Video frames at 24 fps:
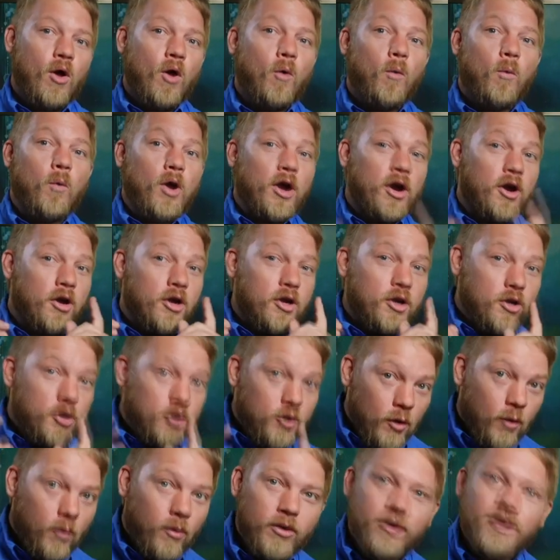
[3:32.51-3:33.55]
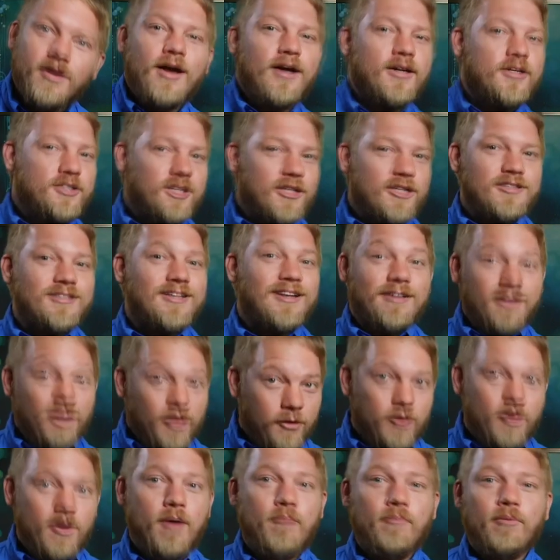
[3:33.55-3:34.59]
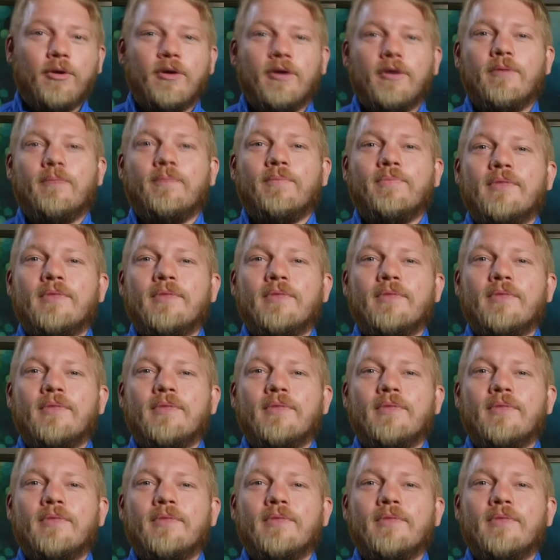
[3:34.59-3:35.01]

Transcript: where you're not just another number?